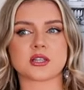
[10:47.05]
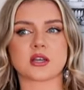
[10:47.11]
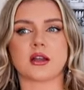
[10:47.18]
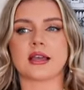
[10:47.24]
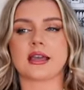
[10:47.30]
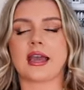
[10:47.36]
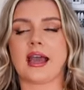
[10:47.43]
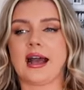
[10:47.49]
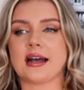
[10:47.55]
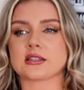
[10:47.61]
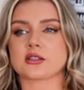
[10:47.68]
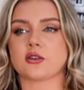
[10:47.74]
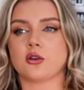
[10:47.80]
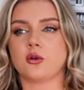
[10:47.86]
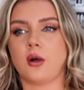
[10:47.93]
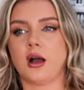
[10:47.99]
so like it has
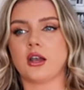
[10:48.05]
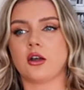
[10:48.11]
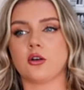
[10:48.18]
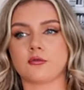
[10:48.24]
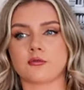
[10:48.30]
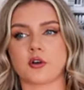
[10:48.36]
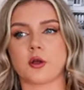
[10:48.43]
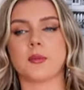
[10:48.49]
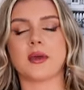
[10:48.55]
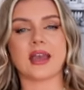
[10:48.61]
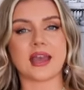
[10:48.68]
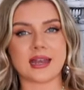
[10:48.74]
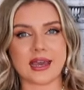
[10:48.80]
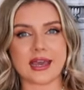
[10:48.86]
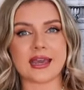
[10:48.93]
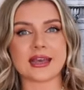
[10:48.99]
got quite a lot of room
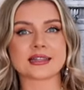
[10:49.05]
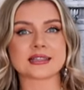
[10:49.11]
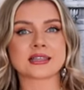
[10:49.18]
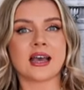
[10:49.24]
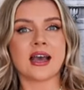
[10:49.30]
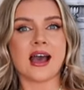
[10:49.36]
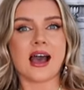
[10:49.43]
in it.